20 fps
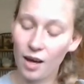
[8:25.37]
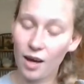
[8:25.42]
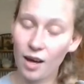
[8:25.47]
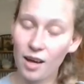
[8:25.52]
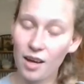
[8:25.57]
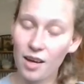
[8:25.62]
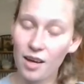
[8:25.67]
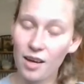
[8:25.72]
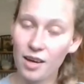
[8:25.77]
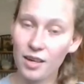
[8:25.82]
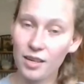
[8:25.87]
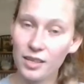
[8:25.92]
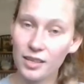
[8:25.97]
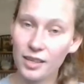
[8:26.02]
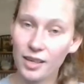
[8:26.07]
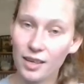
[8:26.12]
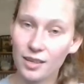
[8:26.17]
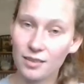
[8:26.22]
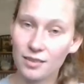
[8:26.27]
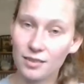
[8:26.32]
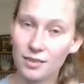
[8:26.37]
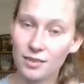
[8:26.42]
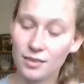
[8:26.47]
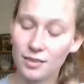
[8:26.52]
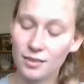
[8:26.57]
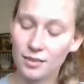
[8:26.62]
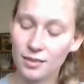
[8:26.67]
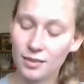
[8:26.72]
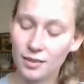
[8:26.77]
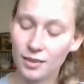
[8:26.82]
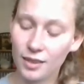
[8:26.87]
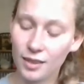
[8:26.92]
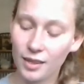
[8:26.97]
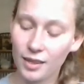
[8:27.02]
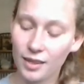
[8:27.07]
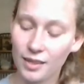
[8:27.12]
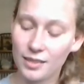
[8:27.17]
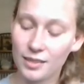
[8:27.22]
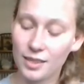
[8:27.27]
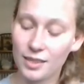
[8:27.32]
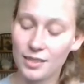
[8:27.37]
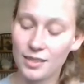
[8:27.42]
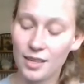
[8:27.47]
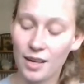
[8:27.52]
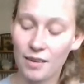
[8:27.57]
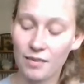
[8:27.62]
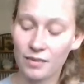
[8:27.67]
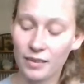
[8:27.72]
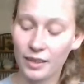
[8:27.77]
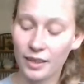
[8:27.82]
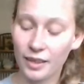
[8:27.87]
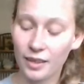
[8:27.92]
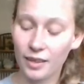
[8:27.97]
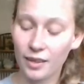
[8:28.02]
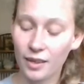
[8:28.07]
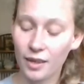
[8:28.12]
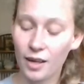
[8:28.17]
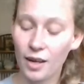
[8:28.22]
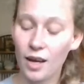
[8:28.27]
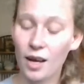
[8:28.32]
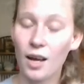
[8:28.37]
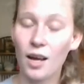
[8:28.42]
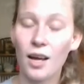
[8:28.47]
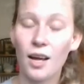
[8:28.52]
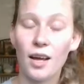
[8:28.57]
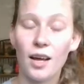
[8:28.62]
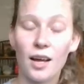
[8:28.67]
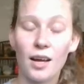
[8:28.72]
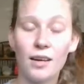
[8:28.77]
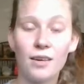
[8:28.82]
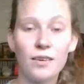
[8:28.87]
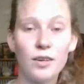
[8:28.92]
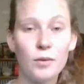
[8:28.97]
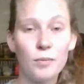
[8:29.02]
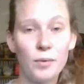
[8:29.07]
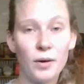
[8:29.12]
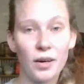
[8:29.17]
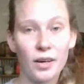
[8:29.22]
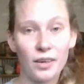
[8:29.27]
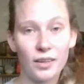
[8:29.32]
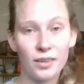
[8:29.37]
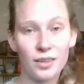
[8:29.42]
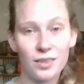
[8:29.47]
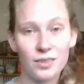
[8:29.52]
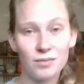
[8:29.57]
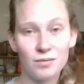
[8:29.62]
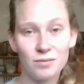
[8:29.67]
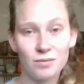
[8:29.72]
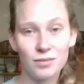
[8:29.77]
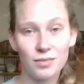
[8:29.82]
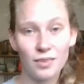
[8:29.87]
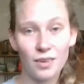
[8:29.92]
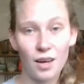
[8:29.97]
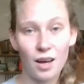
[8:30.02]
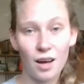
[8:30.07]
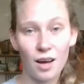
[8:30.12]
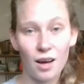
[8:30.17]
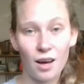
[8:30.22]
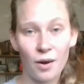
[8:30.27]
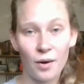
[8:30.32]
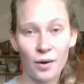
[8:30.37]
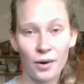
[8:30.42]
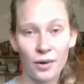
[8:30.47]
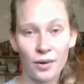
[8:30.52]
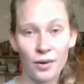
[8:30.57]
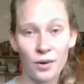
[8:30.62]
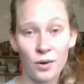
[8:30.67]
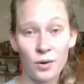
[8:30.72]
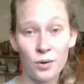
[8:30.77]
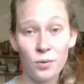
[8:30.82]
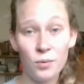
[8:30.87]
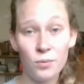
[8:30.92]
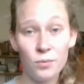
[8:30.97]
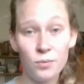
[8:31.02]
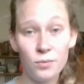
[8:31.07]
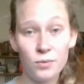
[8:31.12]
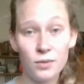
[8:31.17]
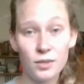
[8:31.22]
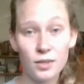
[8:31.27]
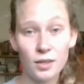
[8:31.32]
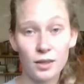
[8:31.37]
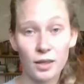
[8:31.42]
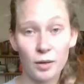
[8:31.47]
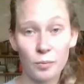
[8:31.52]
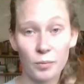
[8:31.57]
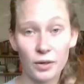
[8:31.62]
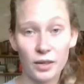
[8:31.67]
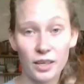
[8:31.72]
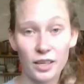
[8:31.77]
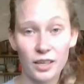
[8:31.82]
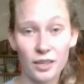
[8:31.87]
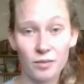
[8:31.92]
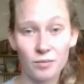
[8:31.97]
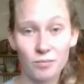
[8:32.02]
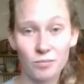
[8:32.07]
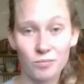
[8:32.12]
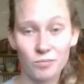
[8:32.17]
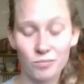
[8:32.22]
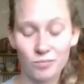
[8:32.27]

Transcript: "Ah, yes," he said softly. "Harry Potter, our new celebrity."